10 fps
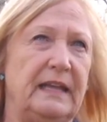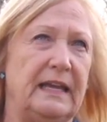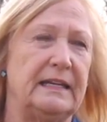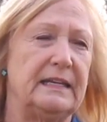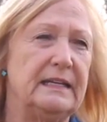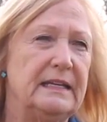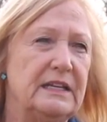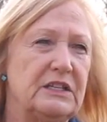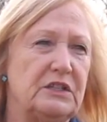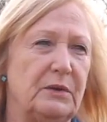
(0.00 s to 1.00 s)
And
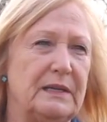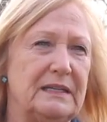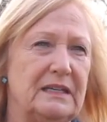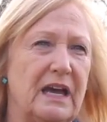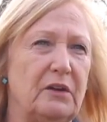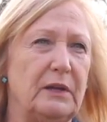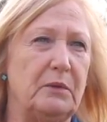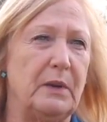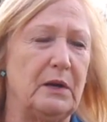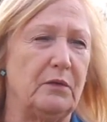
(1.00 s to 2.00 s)
so it not
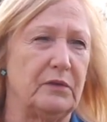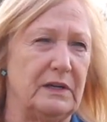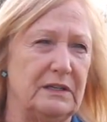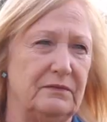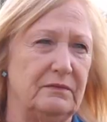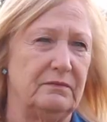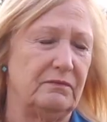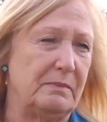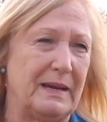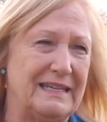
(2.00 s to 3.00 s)
only went over in
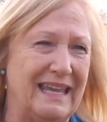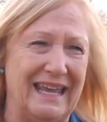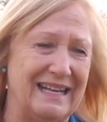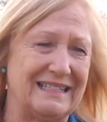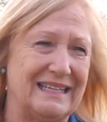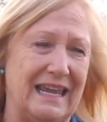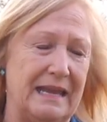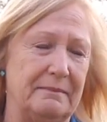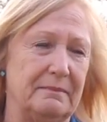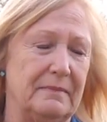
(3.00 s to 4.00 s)
from my tennis
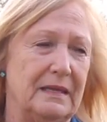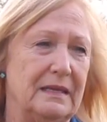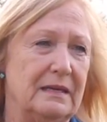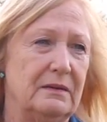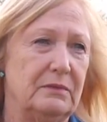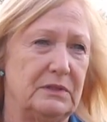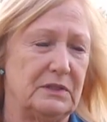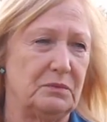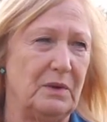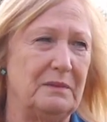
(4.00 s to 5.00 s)
game, which
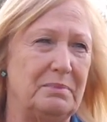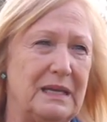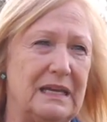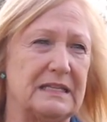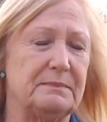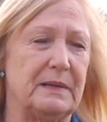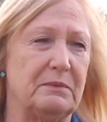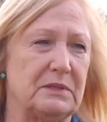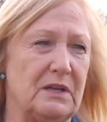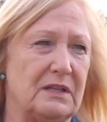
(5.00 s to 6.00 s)
is one piece, but
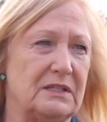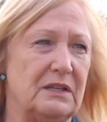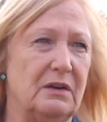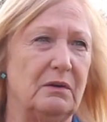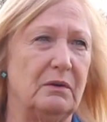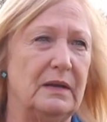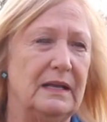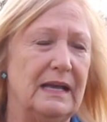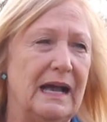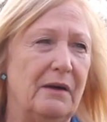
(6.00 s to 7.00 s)
it was also
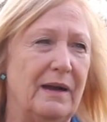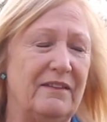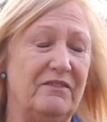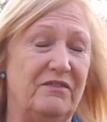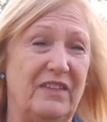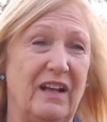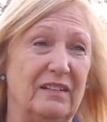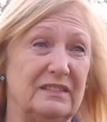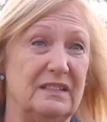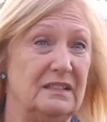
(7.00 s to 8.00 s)
how I
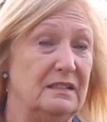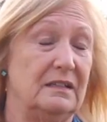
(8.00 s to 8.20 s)
felt